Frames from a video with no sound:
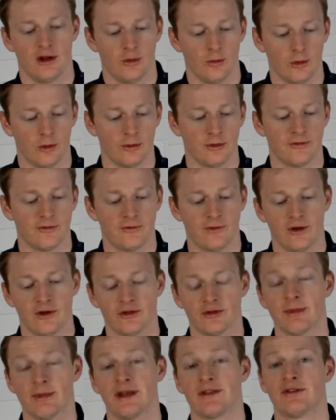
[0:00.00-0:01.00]
well, we
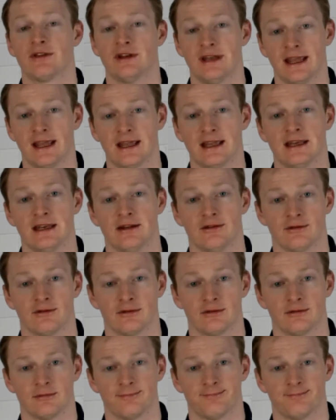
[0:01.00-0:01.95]
first make the negative.